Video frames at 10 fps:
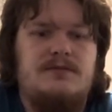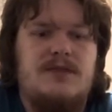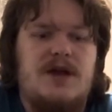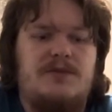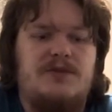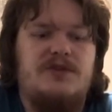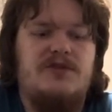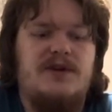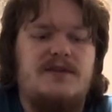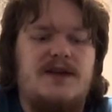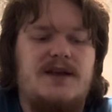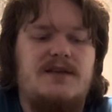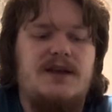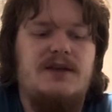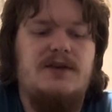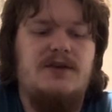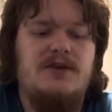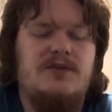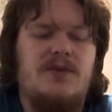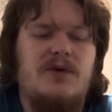I'm going to try to take it easier
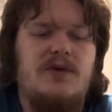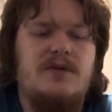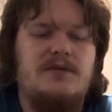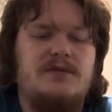tomorrow.